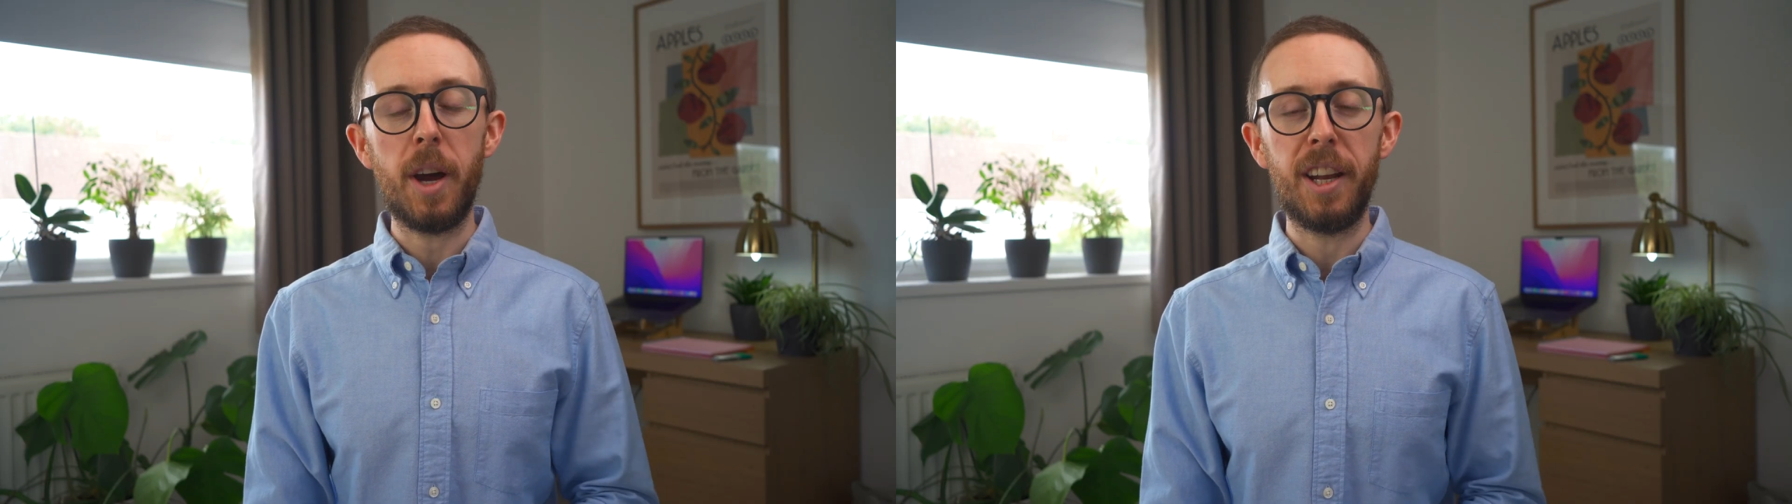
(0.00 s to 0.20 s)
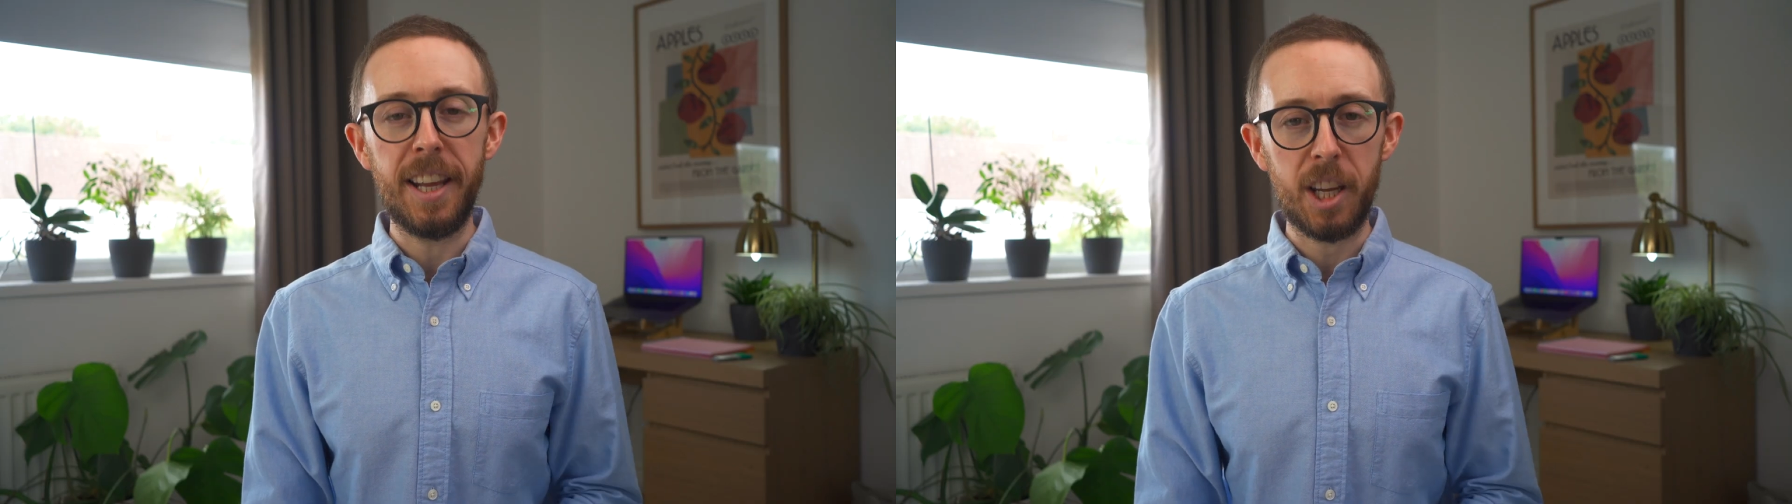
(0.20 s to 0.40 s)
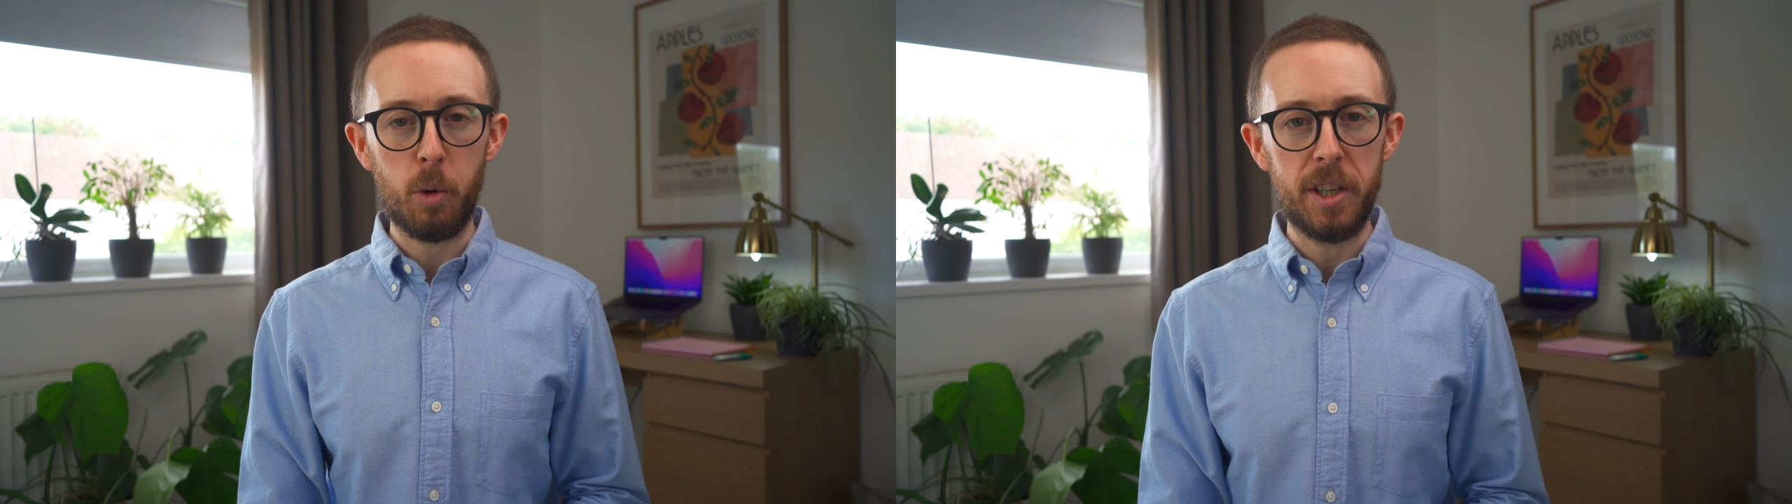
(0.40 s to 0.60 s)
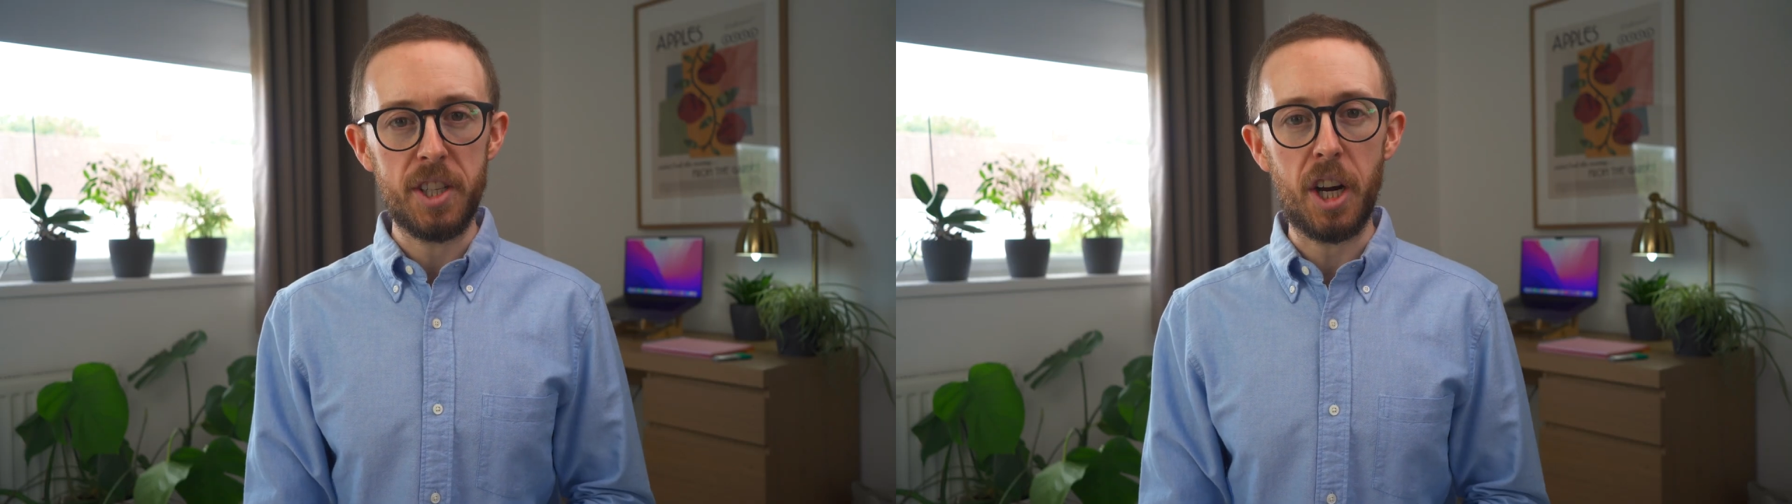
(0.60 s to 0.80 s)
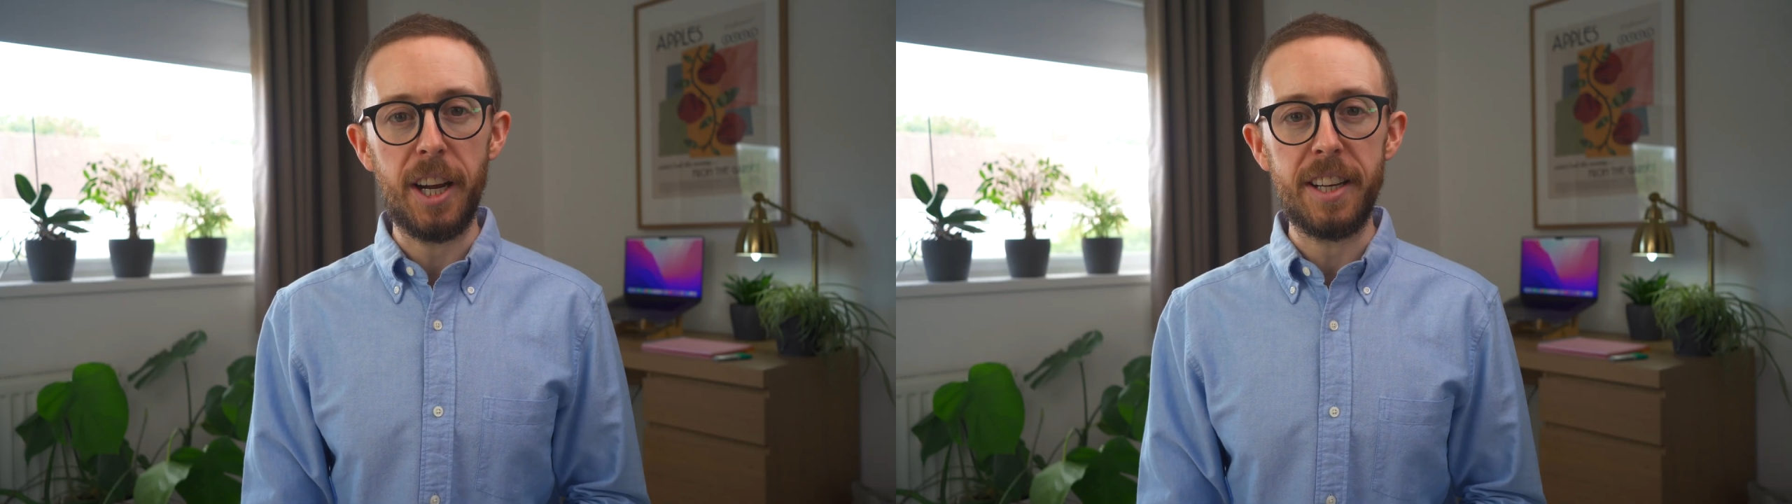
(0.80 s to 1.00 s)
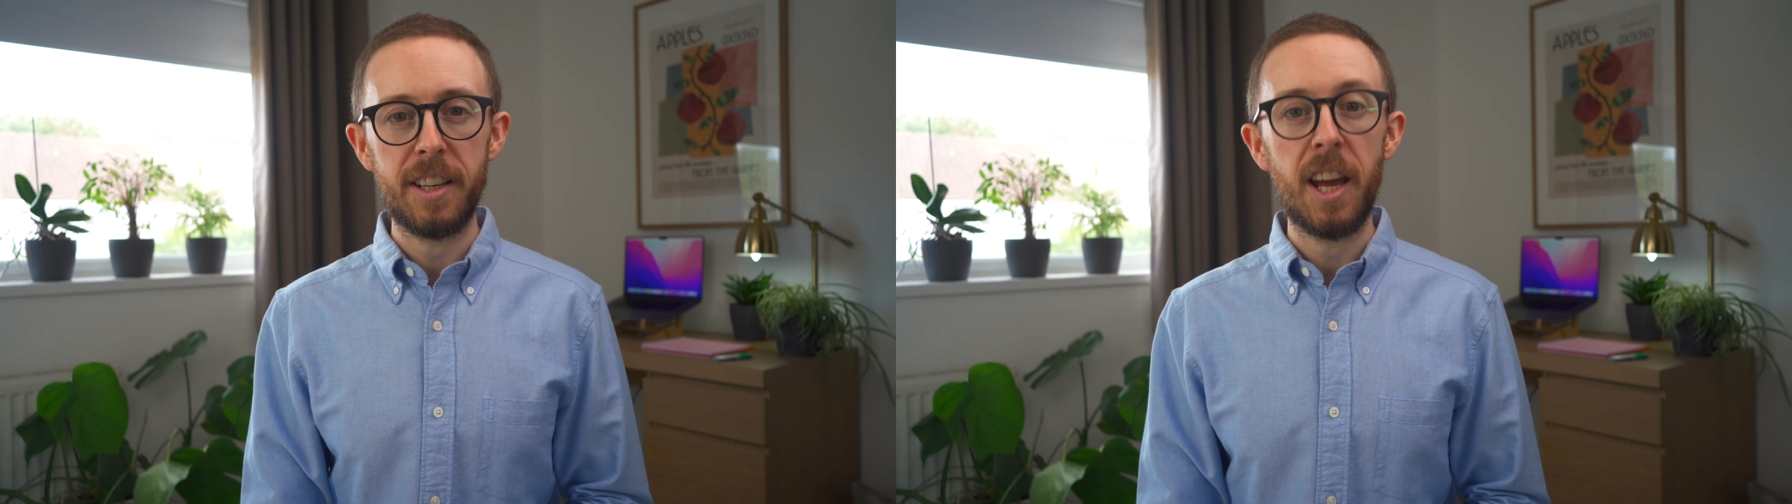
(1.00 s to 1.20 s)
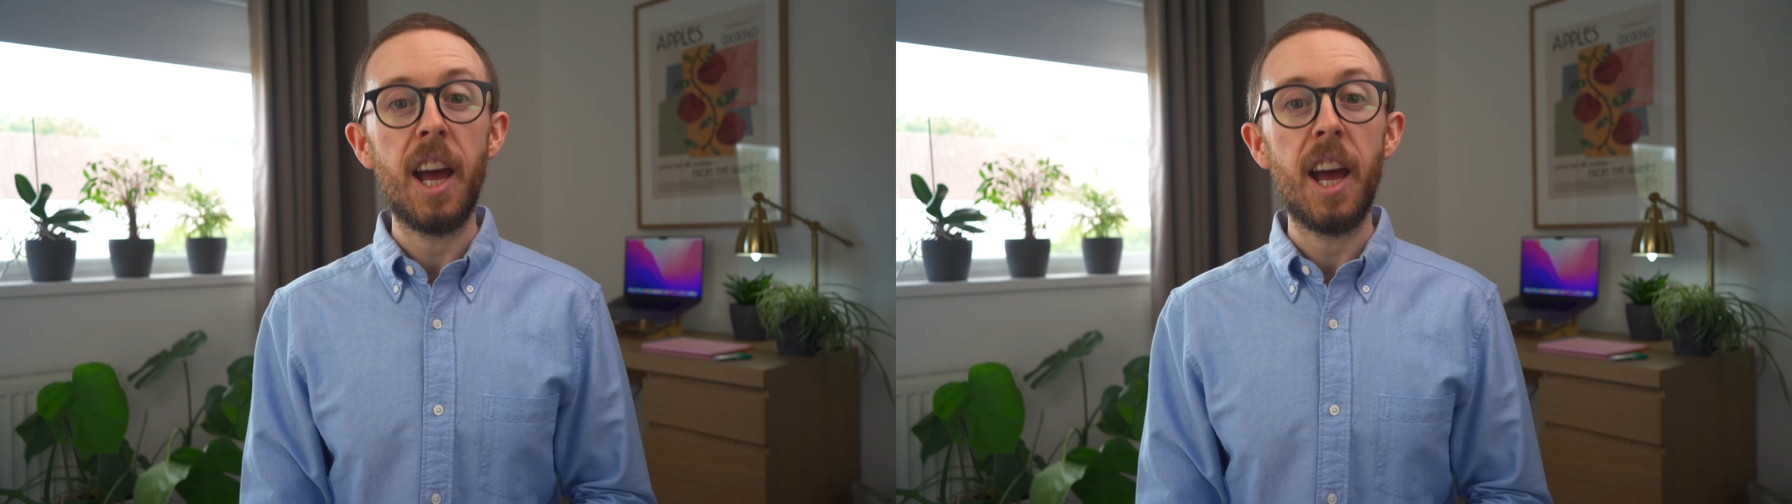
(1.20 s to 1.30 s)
a liquid diet.